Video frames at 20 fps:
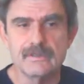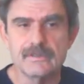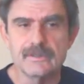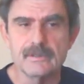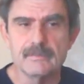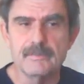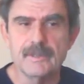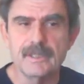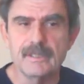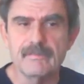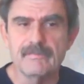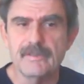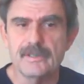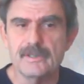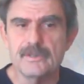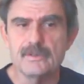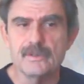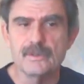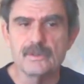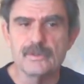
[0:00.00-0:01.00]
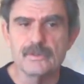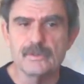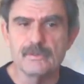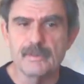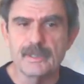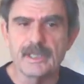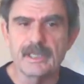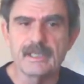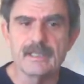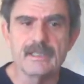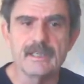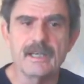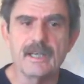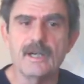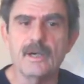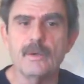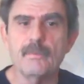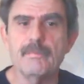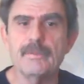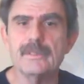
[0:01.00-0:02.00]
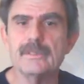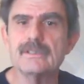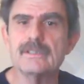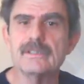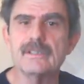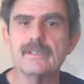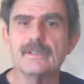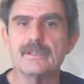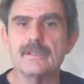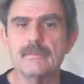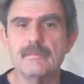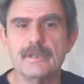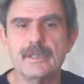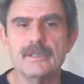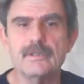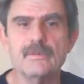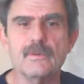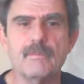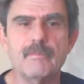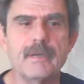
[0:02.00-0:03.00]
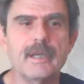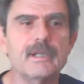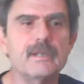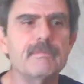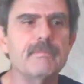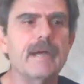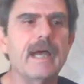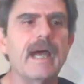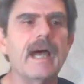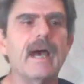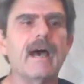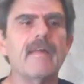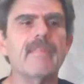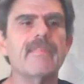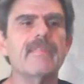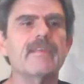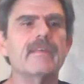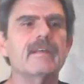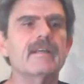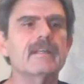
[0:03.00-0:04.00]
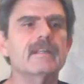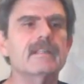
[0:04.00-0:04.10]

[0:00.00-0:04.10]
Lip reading: to some individuals who begin to help and steer him into a better path.